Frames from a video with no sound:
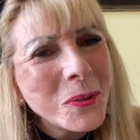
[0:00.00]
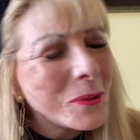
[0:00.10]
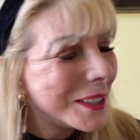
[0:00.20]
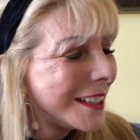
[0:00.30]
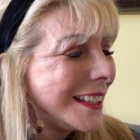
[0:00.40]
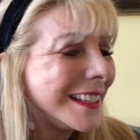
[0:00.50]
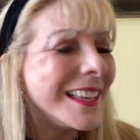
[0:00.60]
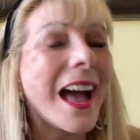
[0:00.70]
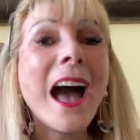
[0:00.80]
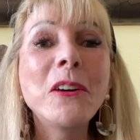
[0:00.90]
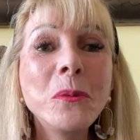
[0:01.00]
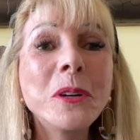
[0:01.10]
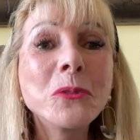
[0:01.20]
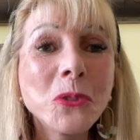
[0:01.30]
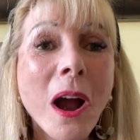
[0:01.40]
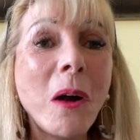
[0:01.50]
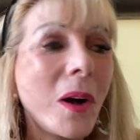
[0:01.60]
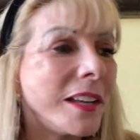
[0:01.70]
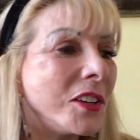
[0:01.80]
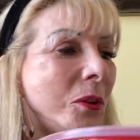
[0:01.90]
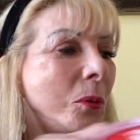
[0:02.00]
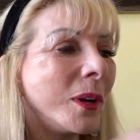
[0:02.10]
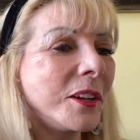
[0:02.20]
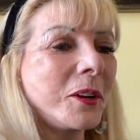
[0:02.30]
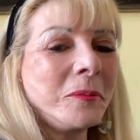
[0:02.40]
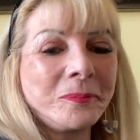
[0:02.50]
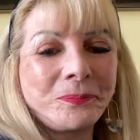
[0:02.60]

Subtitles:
really? I will draw a new winner.